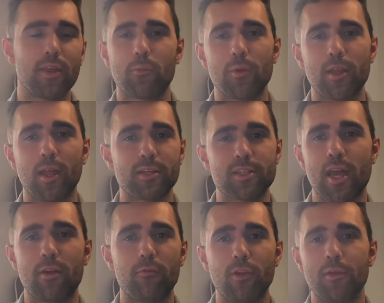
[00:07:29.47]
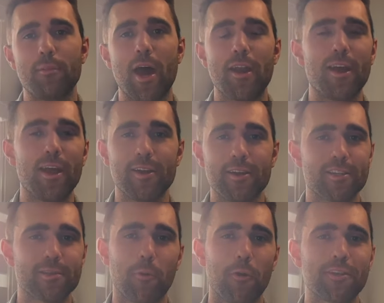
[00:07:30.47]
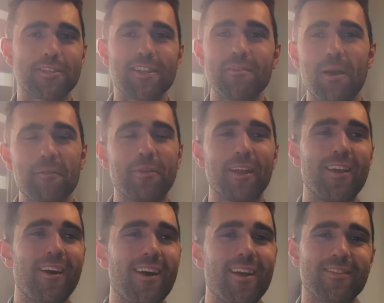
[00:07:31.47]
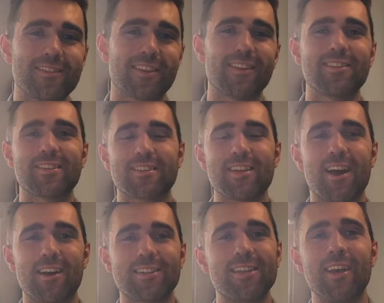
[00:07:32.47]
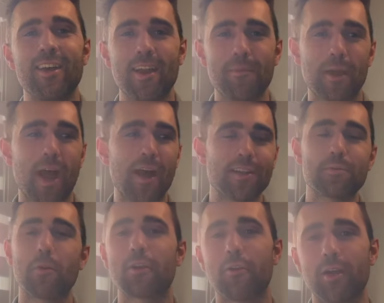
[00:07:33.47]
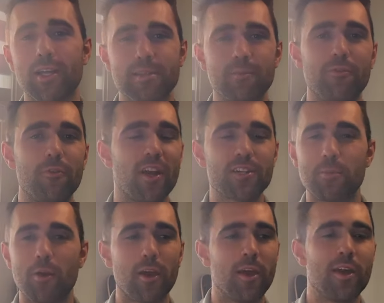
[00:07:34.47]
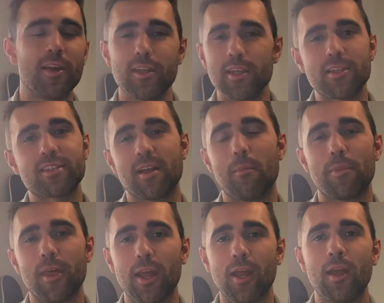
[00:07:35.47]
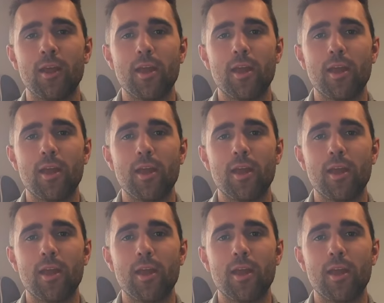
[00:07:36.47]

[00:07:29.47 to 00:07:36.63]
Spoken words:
think we like just had a really bad night at a sports team I played on. I was like, this sucks. And I'm like, I just wanna go get some food, I just wanna eat something.